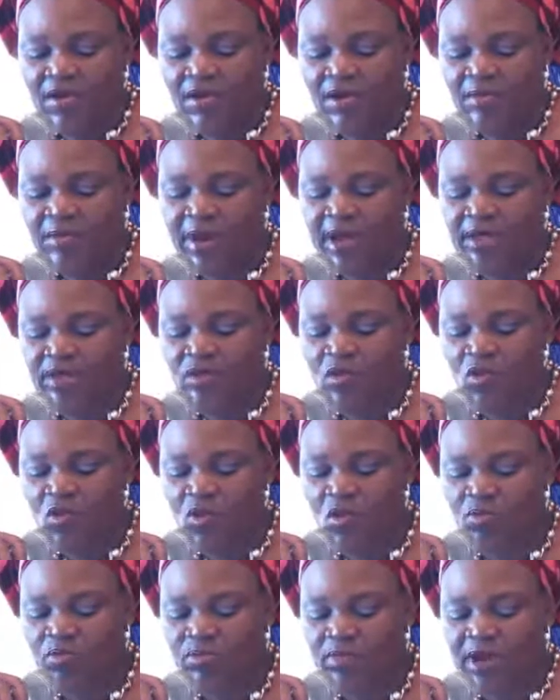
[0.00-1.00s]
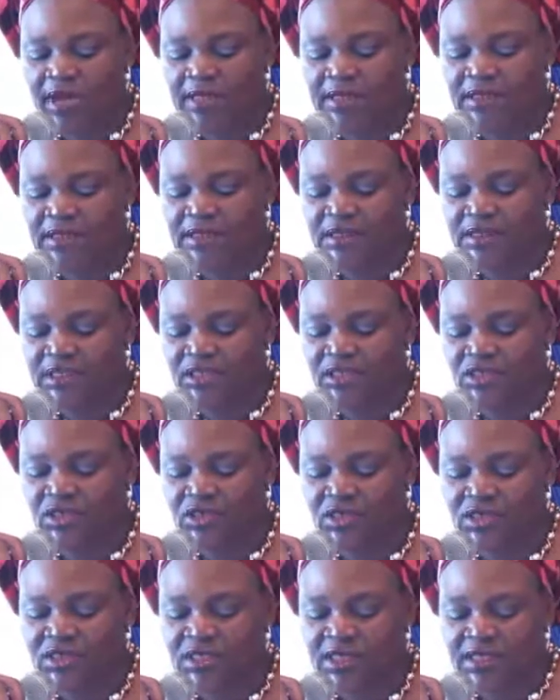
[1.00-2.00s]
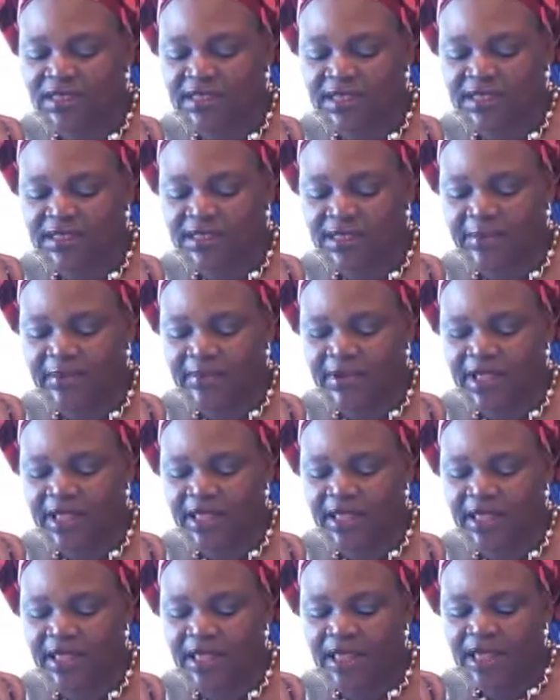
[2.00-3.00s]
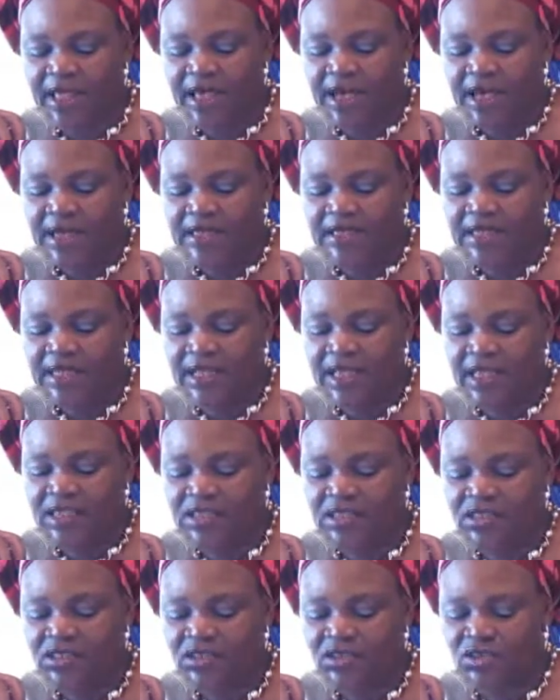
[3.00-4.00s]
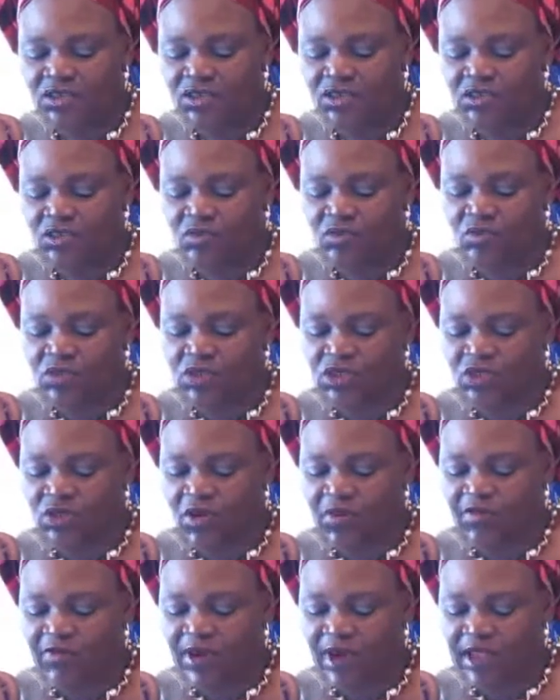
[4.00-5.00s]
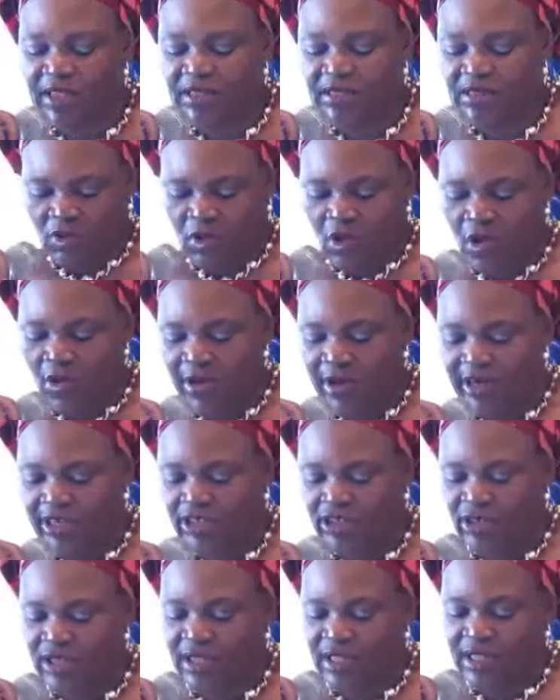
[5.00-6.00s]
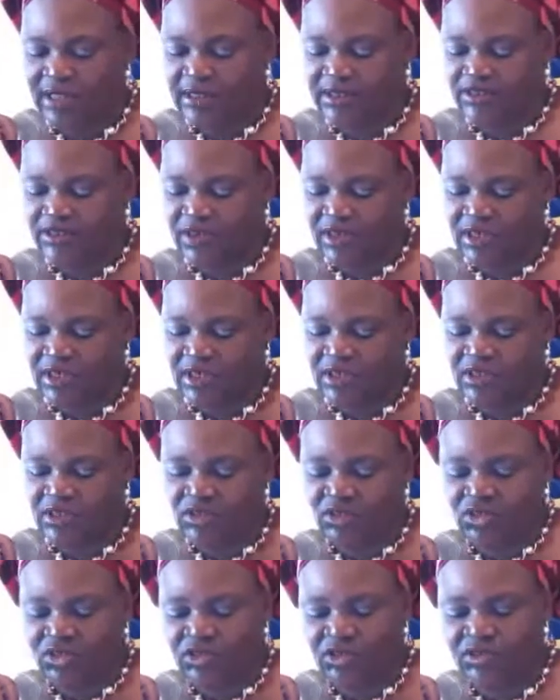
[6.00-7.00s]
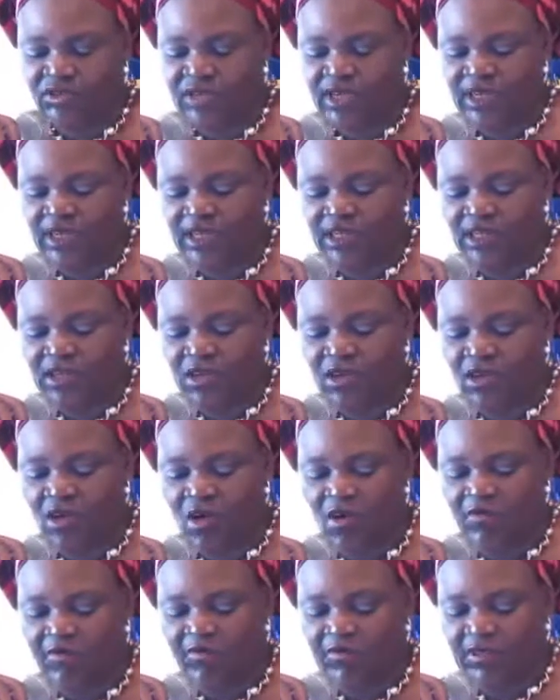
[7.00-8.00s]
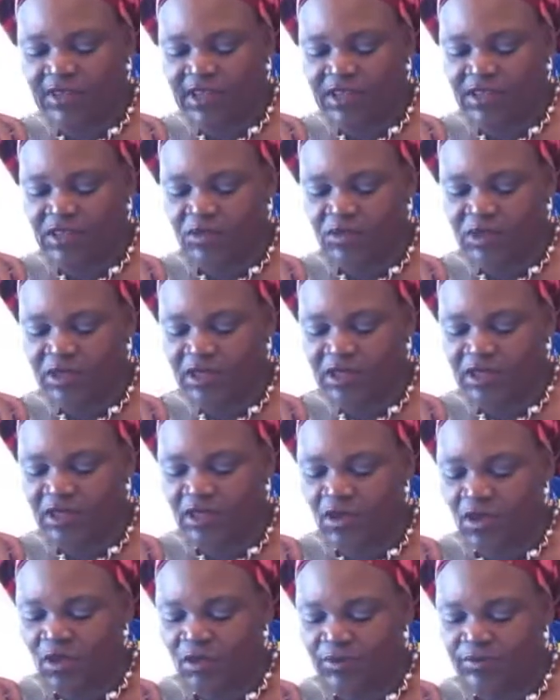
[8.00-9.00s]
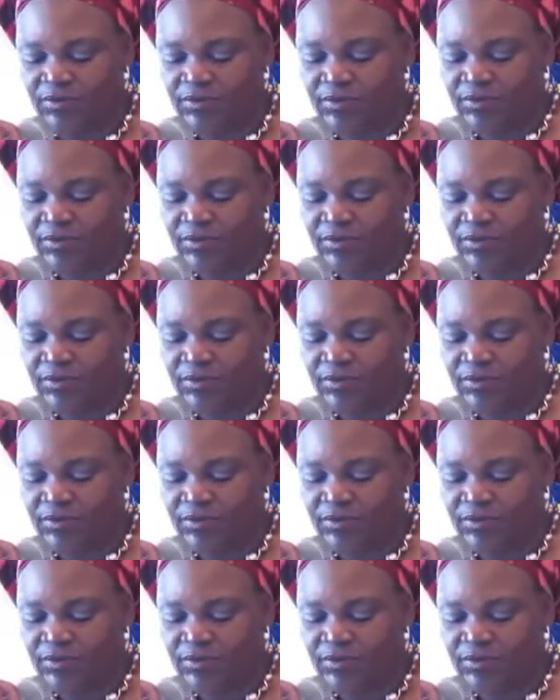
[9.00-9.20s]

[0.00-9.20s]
Remand Home and Detention Center Sampling. The institution, which offers correctional training to children in conflict with the law